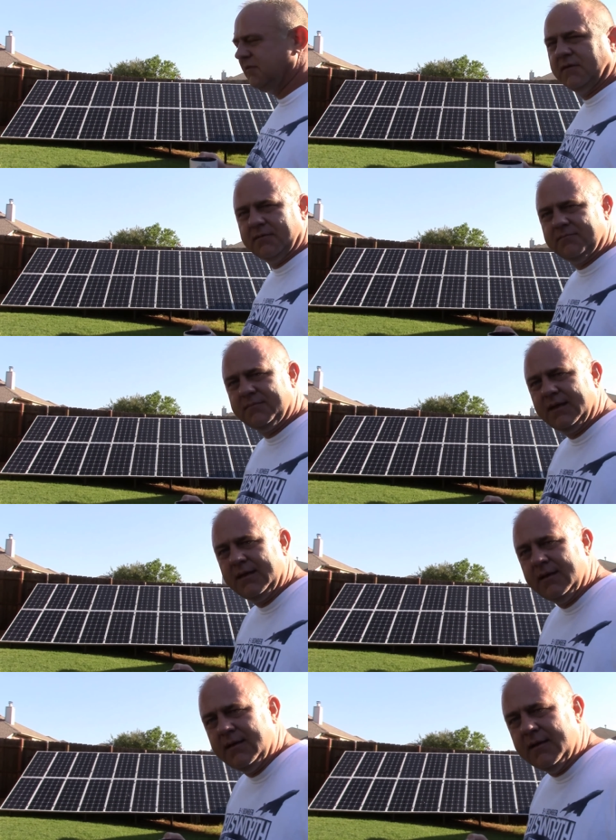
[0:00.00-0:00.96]
of the
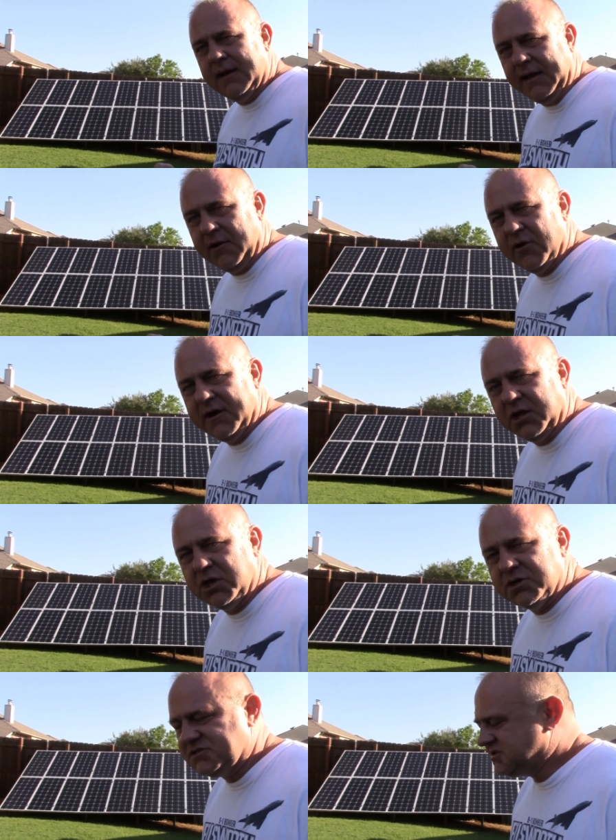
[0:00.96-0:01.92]
nitty-gritty
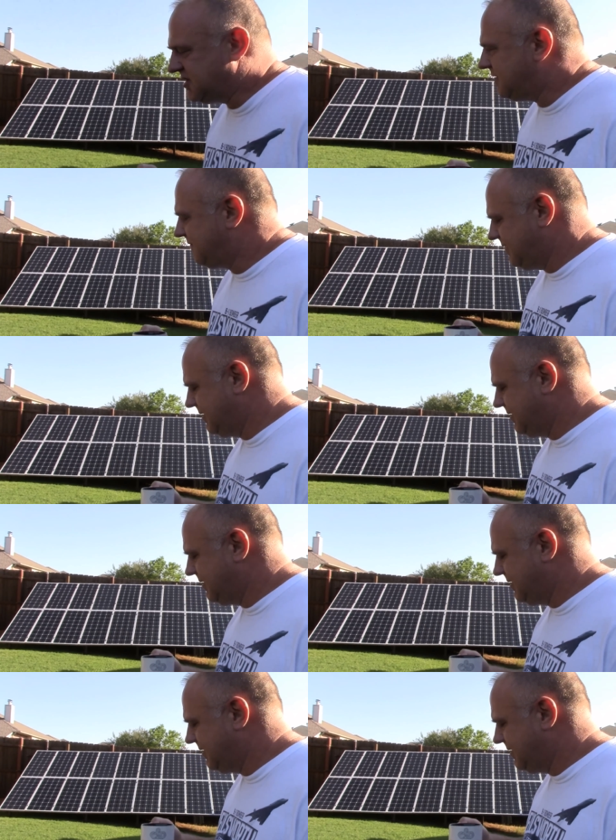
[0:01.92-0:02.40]
good stuff